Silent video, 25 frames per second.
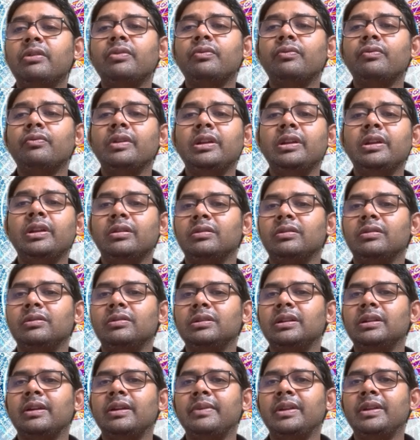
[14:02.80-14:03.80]
real.
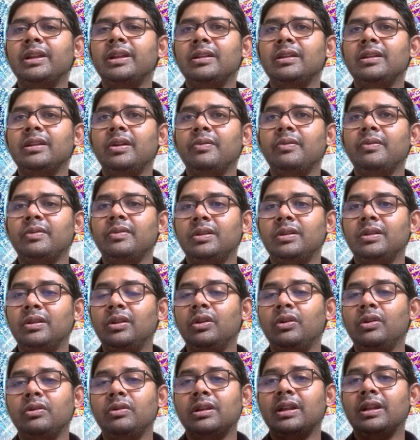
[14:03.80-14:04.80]
I mean, it
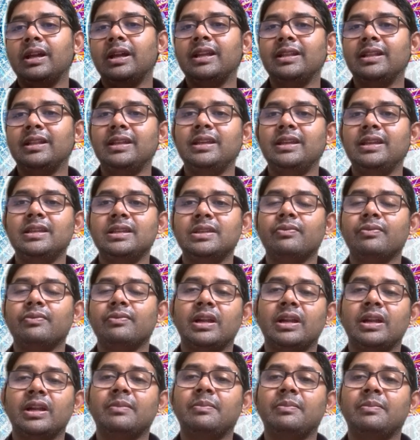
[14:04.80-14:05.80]
looked like these
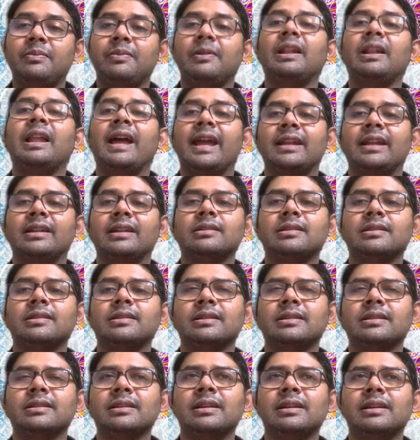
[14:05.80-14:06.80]
were
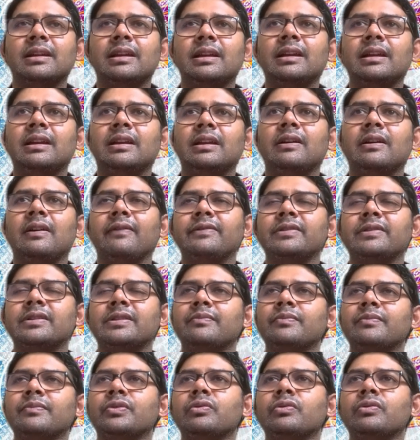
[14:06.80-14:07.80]
plants of
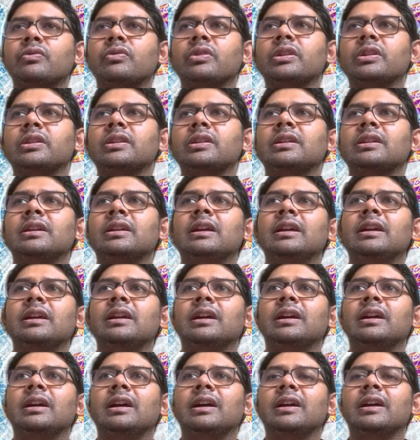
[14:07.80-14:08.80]
some sort,
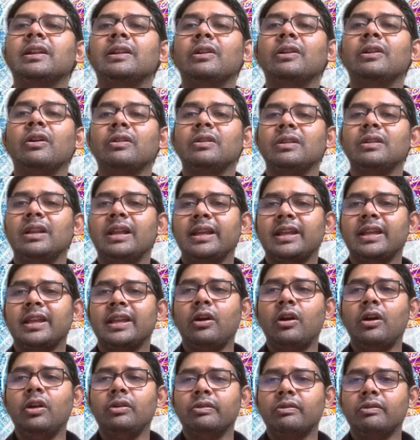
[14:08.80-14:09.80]
not like a
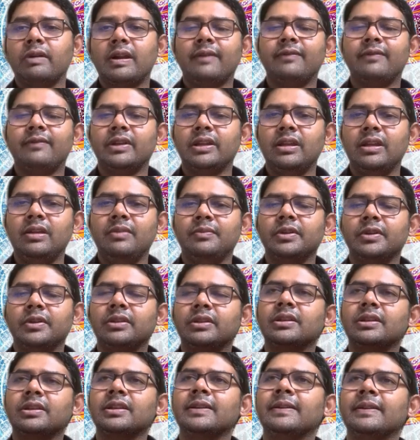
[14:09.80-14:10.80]
holographic
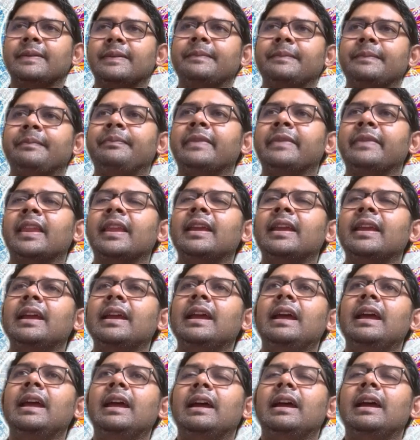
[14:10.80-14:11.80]
image.
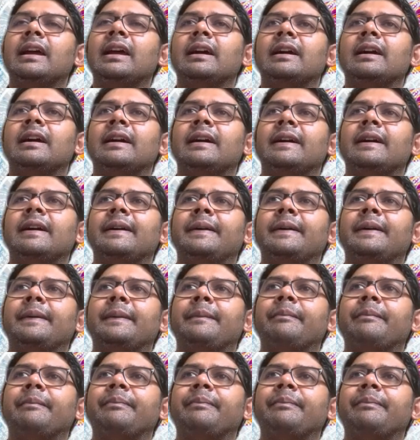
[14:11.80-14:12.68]
Um,